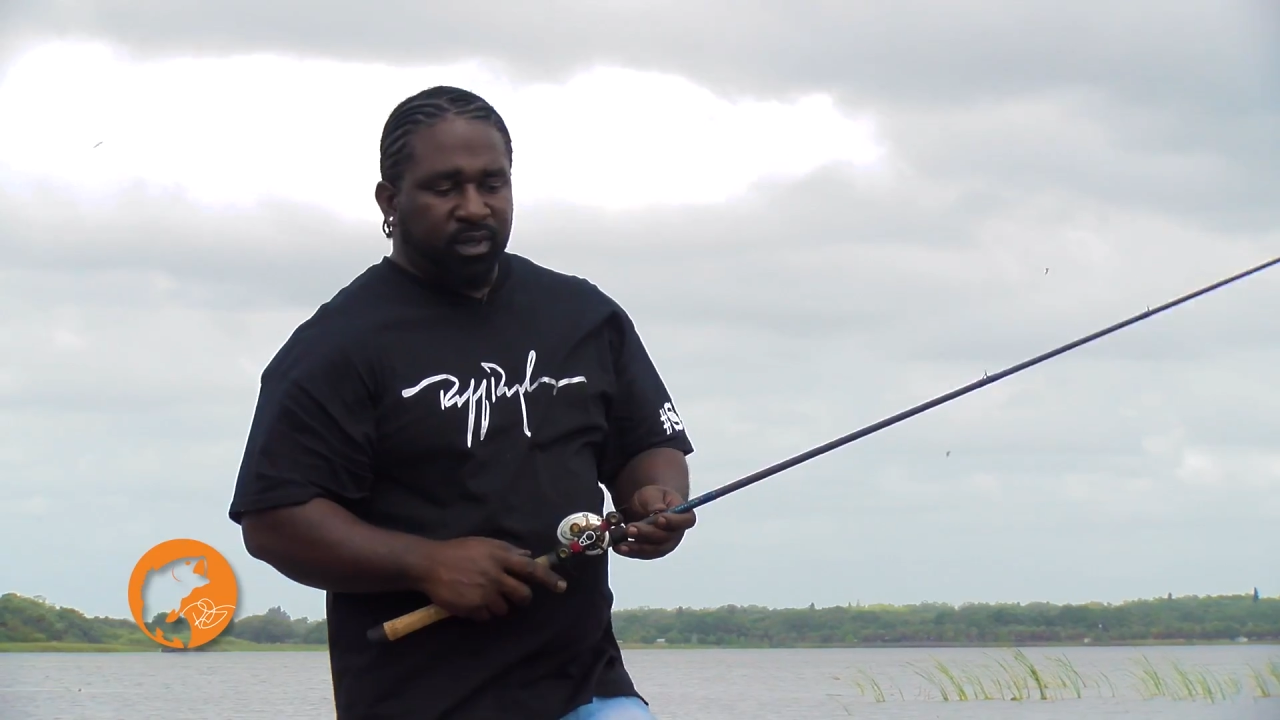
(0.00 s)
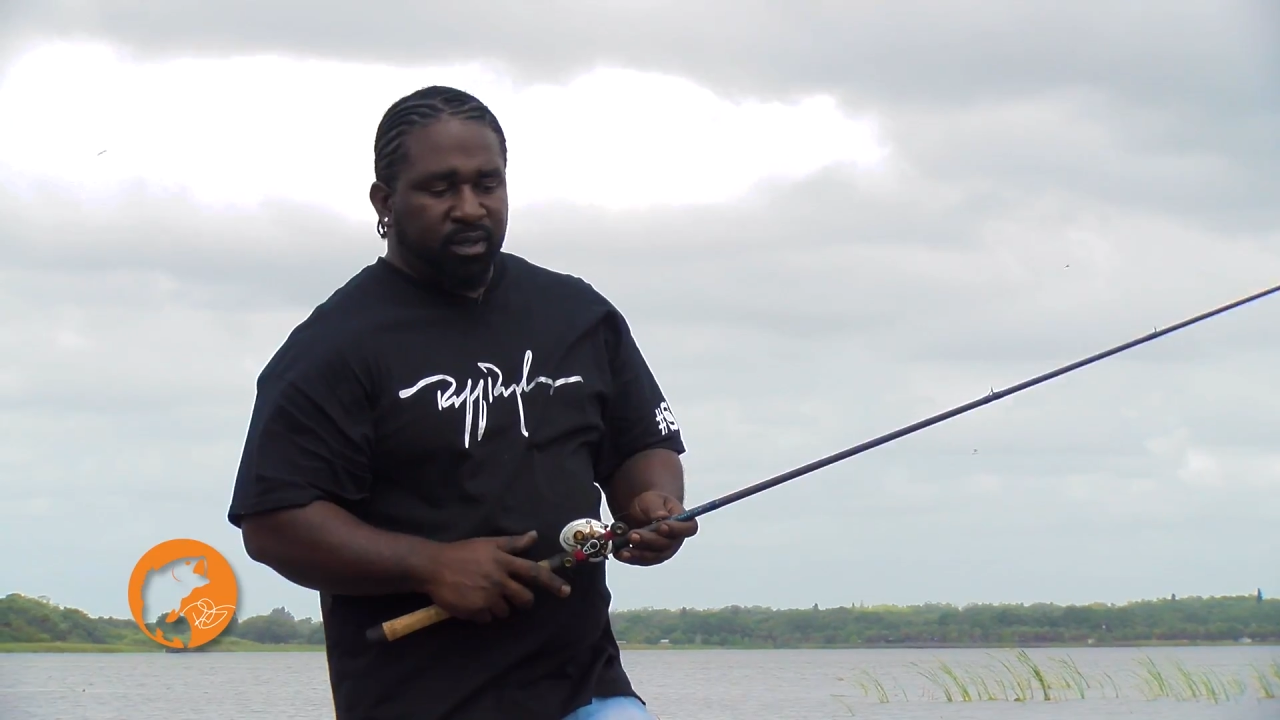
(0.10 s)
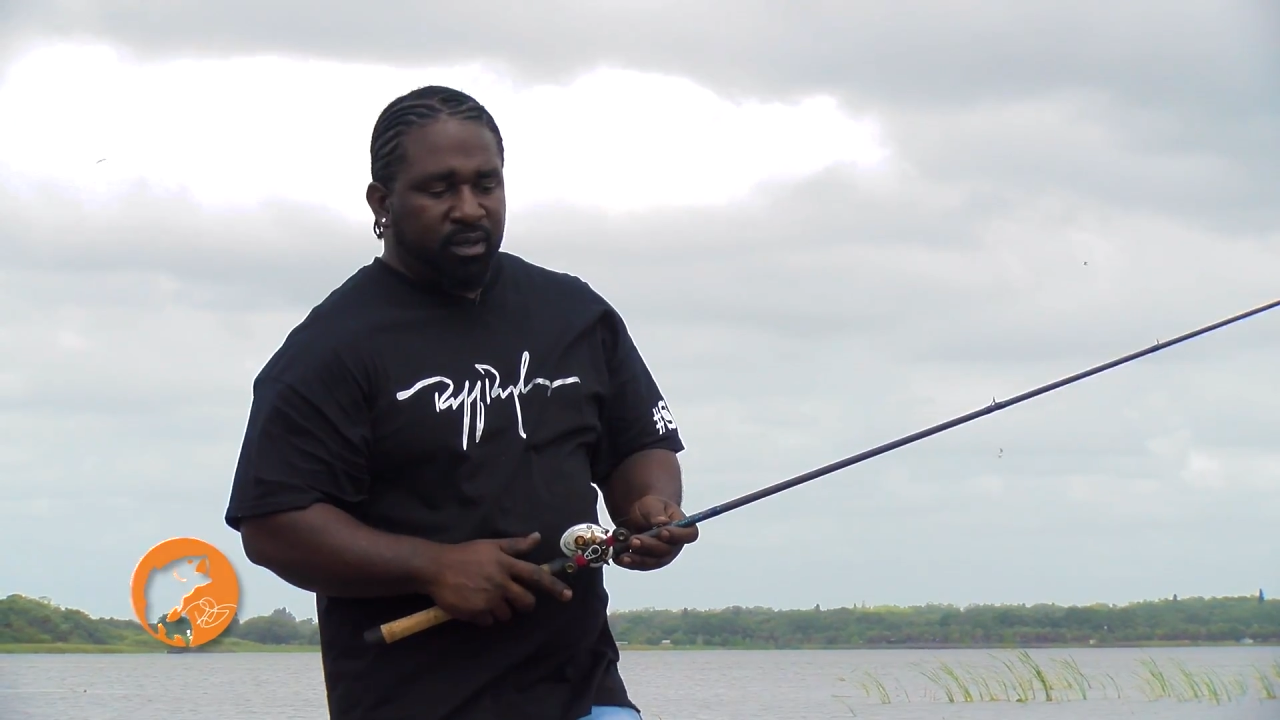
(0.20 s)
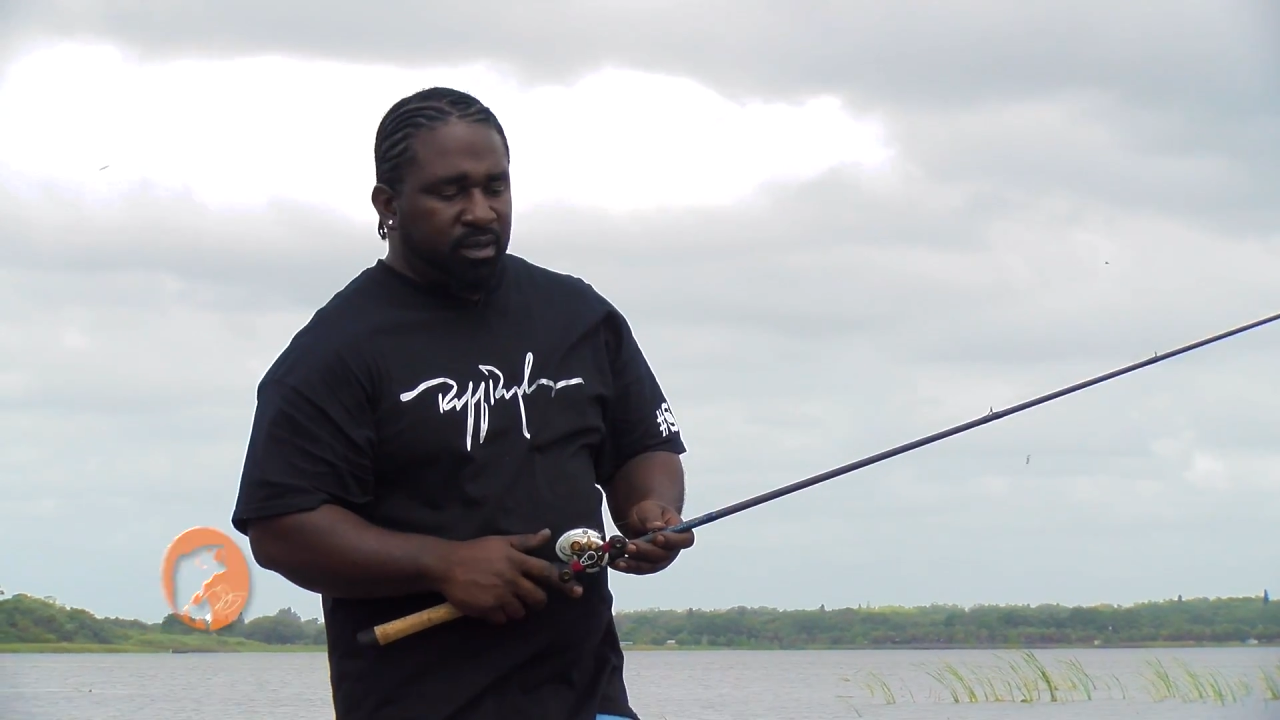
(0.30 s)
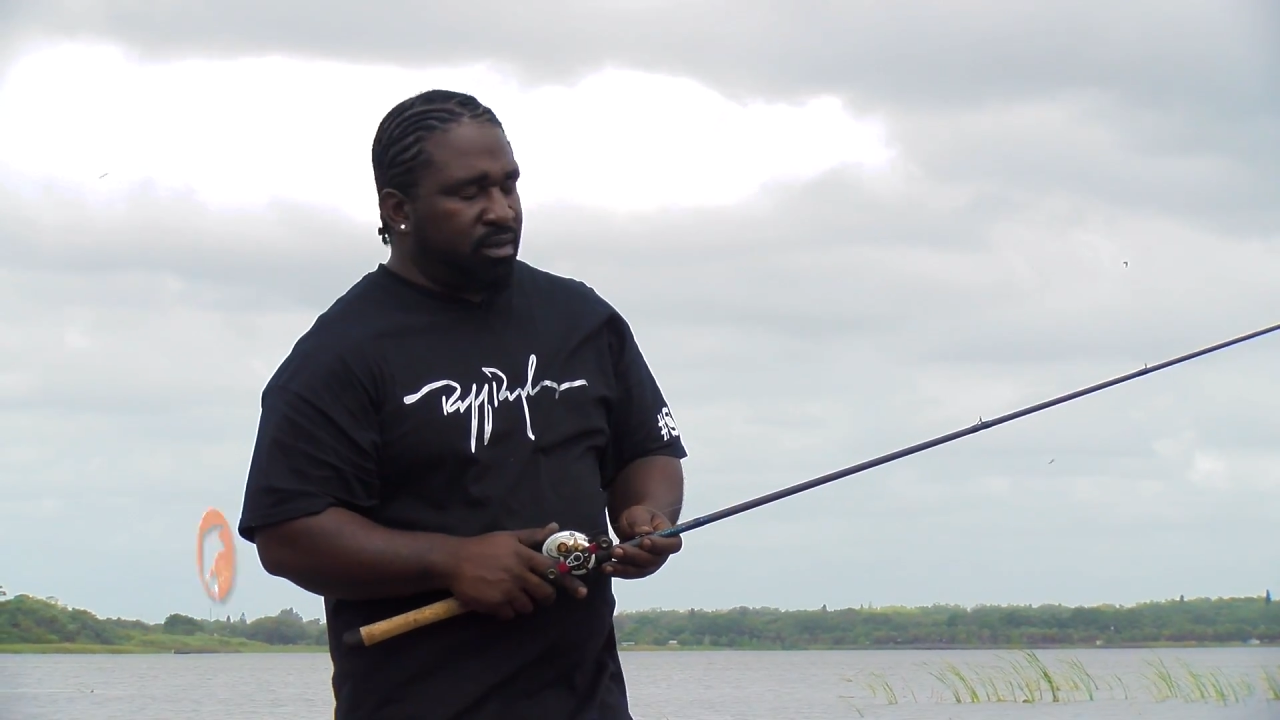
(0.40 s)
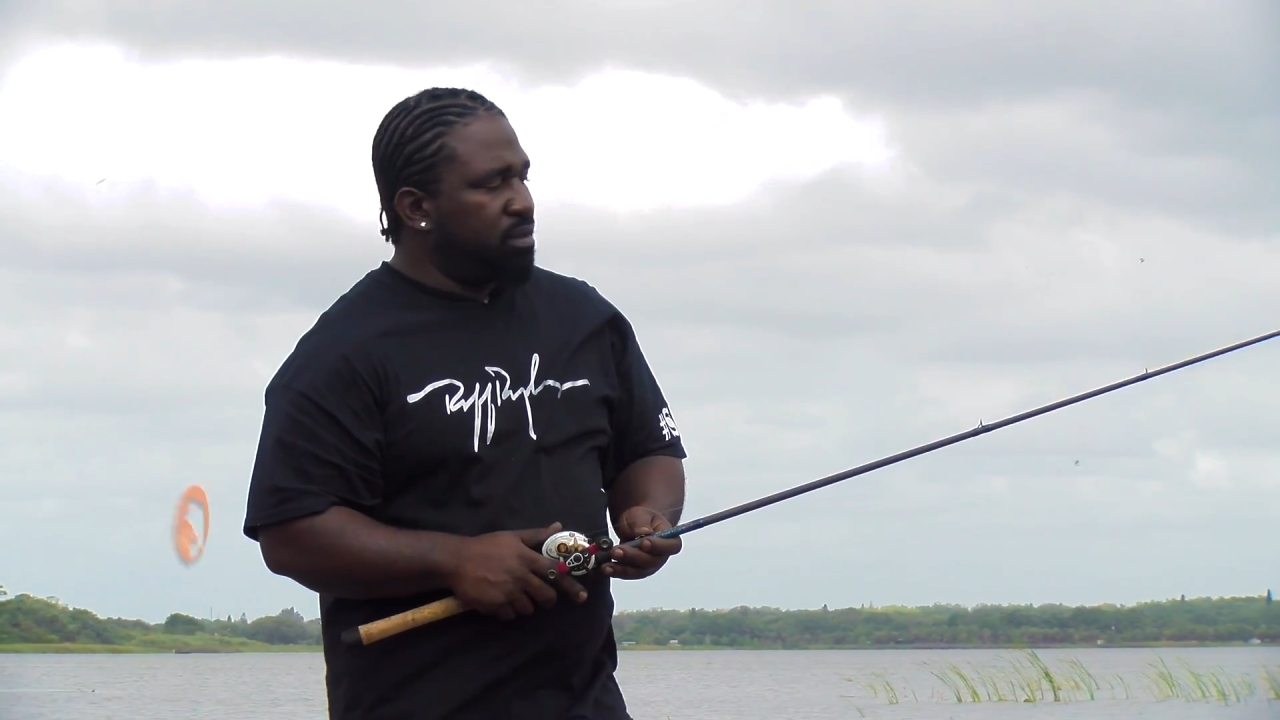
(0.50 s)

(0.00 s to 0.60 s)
how would you